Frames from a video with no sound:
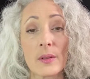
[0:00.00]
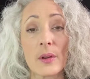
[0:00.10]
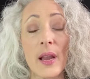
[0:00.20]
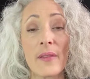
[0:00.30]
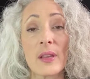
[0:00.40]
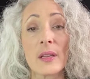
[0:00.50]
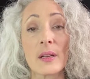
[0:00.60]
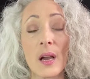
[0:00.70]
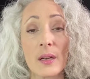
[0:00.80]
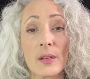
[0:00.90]
They're having
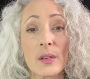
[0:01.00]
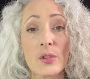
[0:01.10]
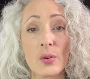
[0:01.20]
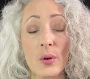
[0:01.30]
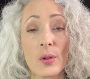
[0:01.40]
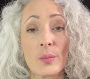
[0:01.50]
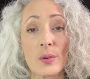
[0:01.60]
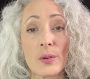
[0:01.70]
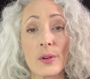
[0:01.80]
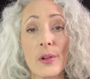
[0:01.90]
an
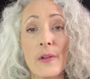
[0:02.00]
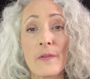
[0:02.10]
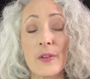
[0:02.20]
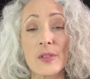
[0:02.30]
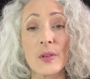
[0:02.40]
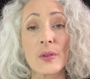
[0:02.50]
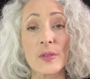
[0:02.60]
uncontrollable physical